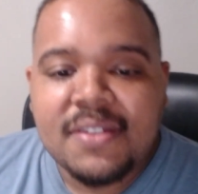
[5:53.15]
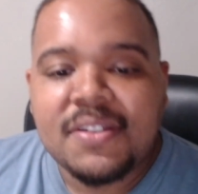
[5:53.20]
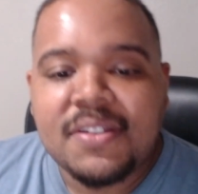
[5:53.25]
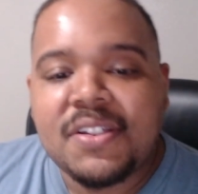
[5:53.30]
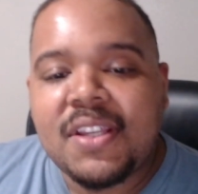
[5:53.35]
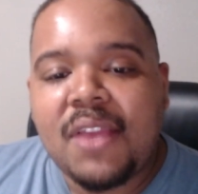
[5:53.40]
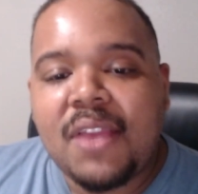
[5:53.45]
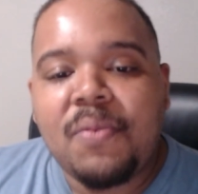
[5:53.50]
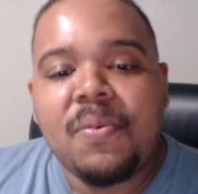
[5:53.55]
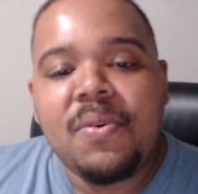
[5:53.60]

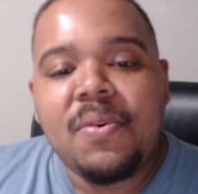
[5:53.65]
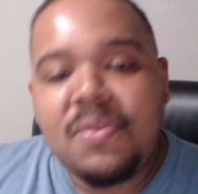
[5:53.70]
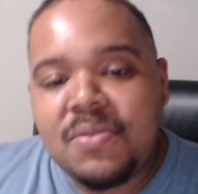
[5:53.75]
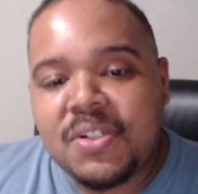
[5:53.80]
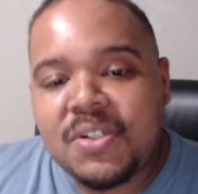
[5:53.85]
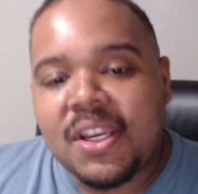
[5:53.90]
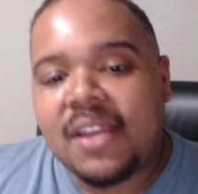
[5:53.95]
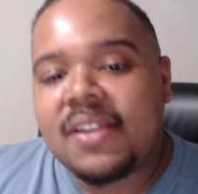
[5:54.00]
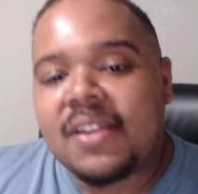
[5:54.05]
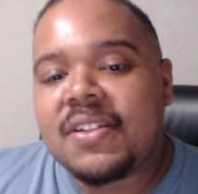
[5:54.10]

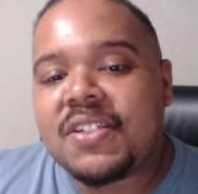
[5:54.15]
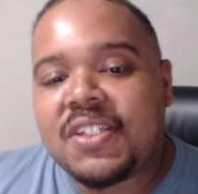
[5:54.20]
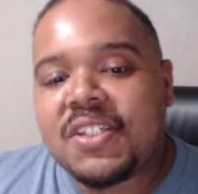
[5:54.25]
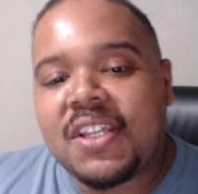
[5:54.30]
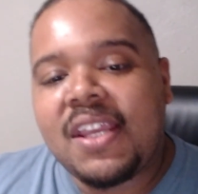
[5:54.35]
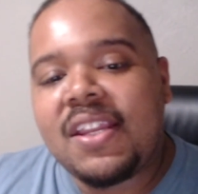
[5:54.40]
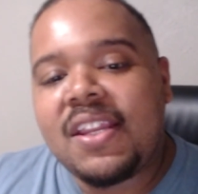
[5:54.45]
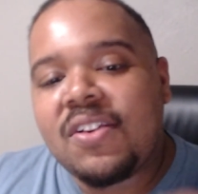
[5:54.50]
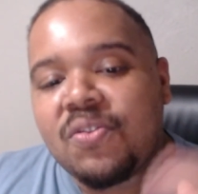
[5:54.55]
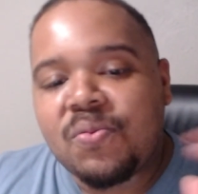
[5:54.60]

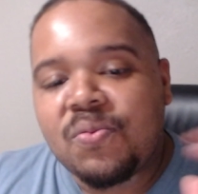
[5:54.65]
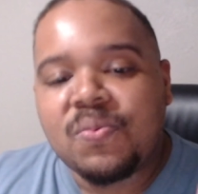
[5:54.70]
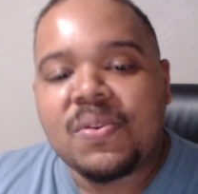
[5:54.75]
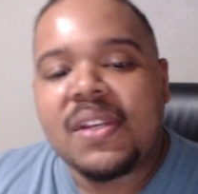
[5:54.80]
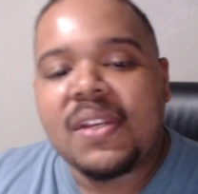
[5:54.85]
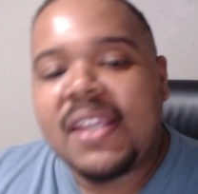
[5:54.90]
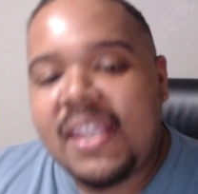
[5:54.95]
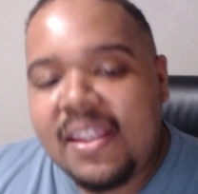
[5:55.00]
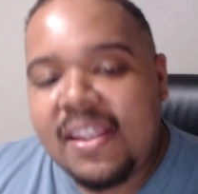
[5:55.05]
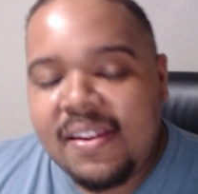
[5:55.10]
Jada
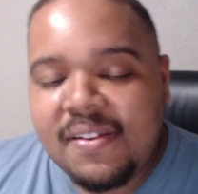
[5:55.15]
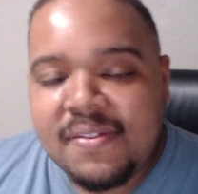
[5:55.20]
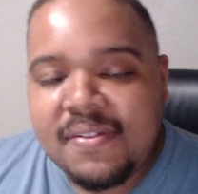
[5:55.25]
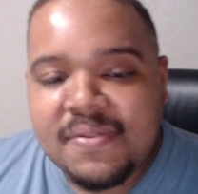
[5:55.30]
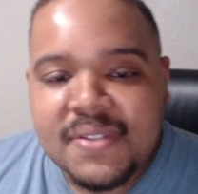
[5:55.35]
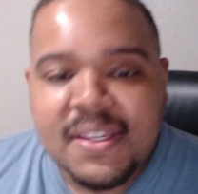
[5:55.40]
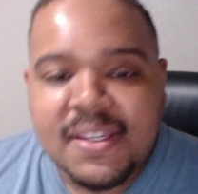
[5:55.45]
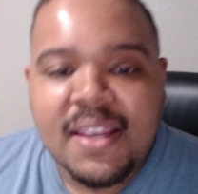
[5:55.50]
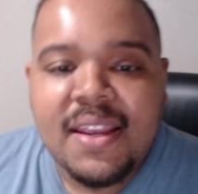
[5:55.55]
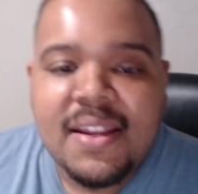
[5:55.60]

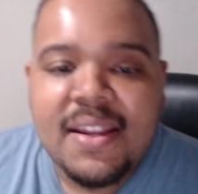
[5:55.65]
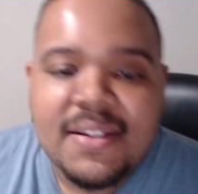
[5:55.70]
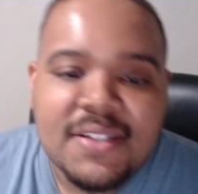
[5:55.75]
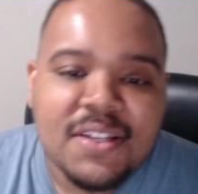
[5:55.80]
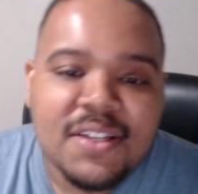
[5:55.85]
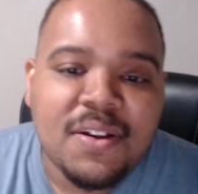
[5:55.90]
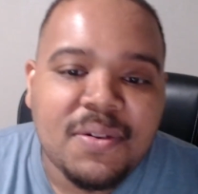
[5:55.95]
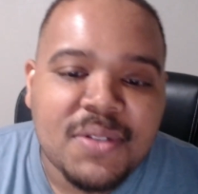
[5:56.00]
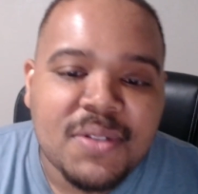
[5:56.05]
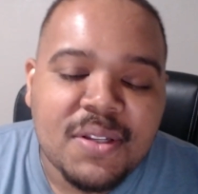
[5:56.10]
leaves to
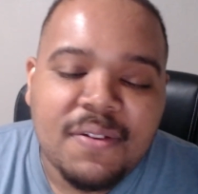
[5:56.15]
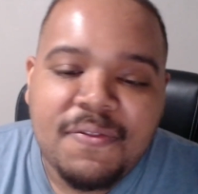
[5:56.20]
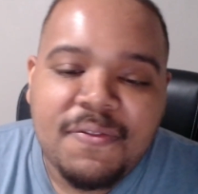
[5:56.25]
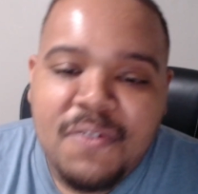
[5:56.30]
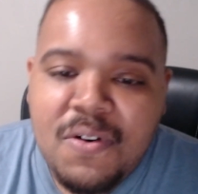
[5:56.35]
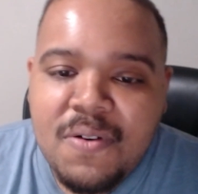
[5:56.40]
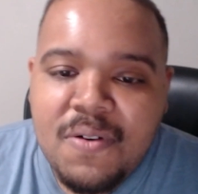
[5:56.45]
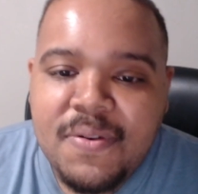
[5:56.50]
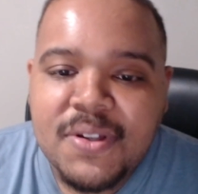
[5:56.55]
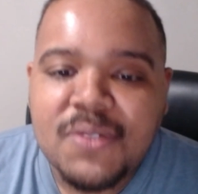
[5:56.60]
go to the
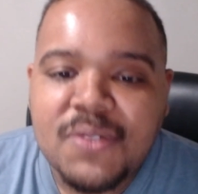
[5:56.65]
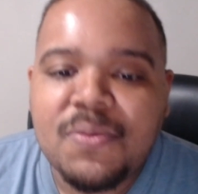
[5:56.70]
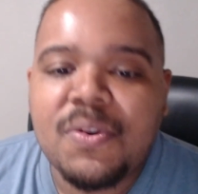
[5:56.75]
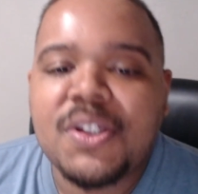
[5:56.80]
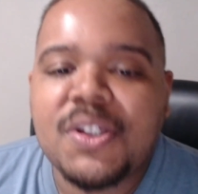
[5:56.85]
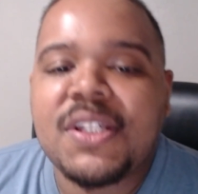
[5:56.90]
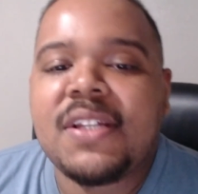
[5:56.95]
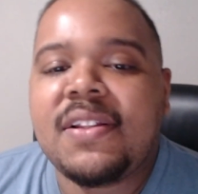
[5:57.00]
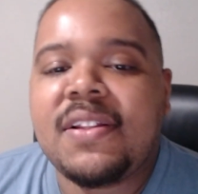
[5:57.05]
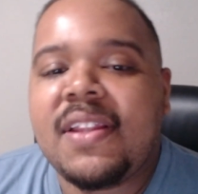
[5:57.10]
forest, where
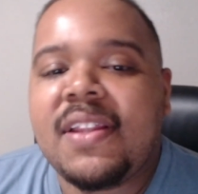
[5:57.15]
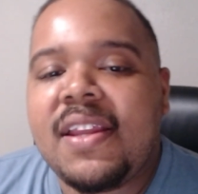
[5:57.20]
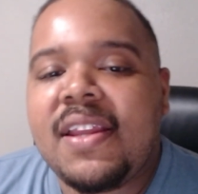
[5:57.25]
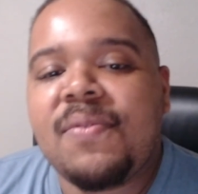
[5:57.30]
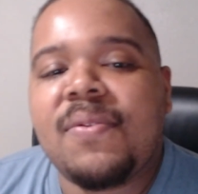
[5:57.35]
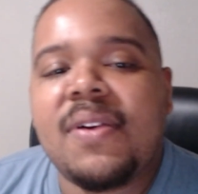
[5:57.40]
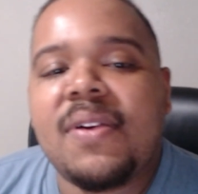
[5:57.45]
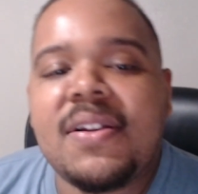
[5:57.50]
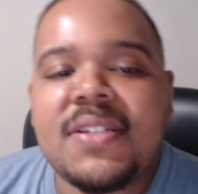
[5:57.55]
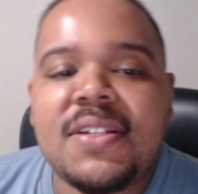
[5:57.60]
she then
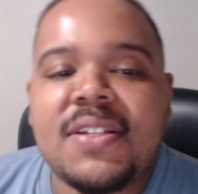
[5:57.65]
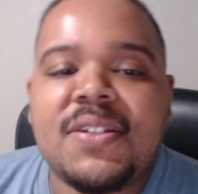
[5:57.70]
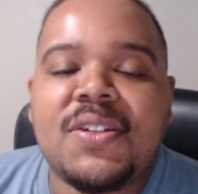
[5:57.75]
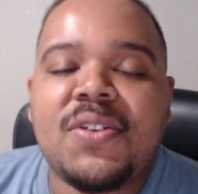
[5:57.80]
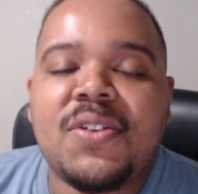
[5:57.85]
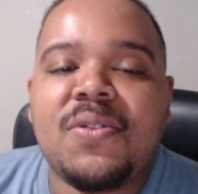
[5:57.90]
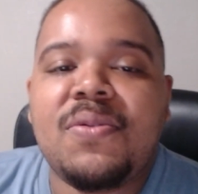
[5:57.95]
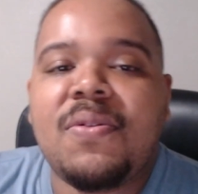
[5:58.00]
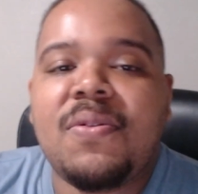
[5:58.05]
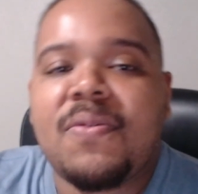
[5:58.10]
runs
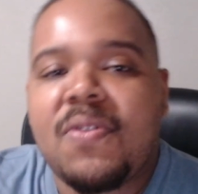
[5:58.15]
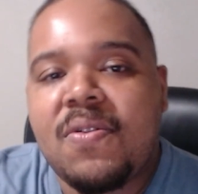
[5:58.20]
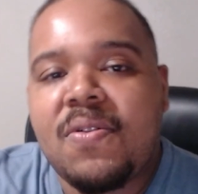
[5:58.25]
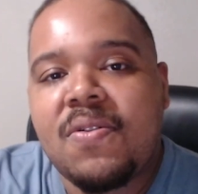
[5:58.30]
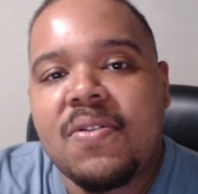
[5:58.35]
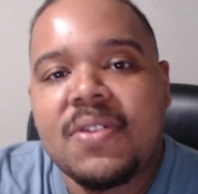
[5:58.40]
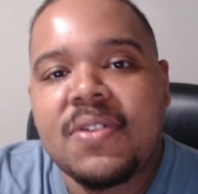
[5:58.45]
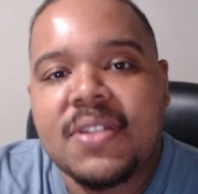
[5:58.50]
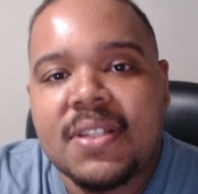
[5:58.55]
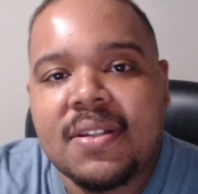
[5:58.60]
into, of
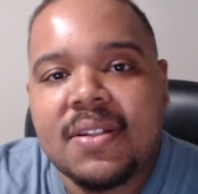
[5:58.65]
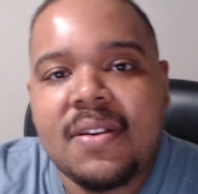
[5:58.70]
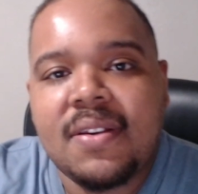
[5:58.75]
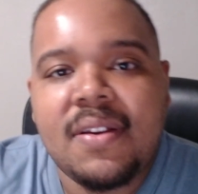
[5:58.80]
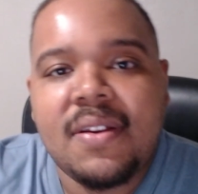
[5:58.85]
course,